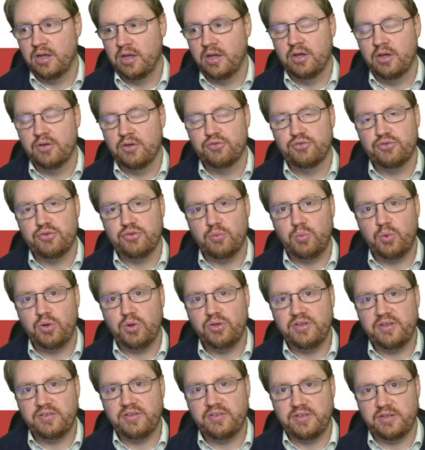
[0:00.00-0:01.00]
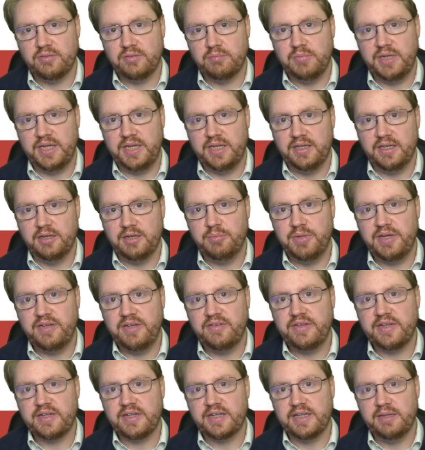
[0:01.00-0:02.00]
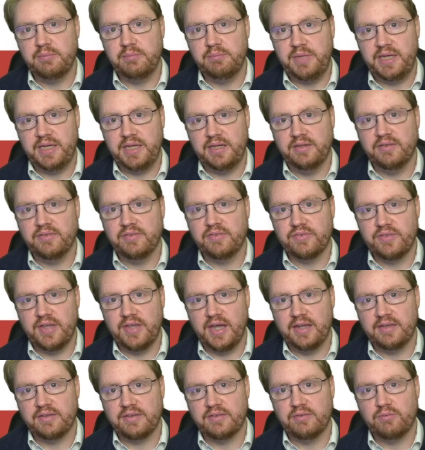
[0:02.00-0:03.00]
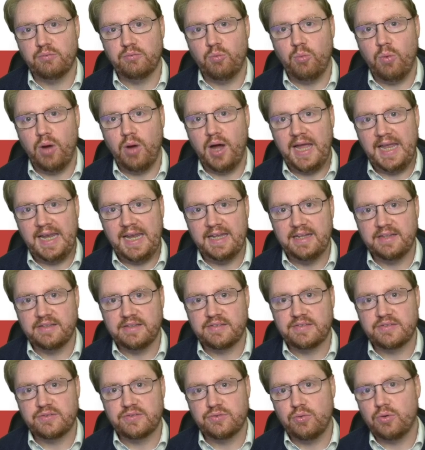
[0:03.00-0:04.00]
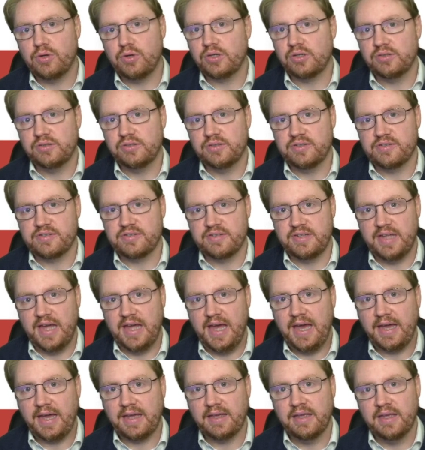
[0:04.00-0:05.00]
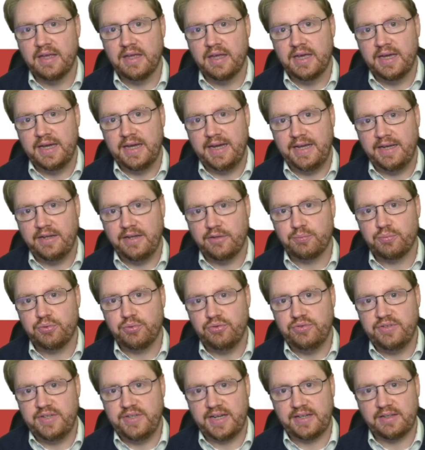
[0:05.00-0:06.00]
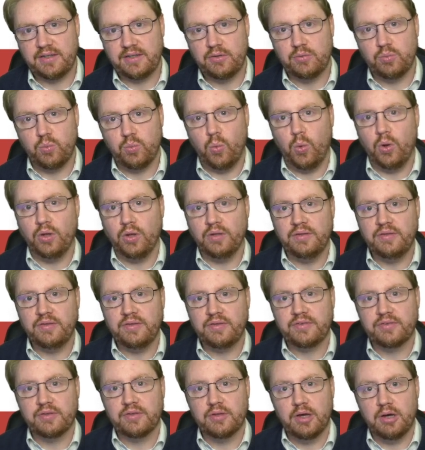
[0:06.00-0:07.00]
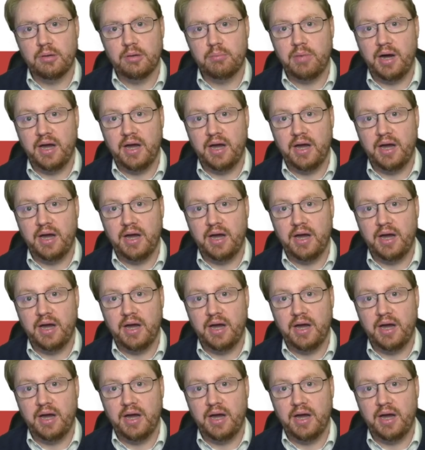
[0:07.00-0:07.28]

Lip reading: So what does it mean? It basically means that while it's stored on the stack, it is protected once by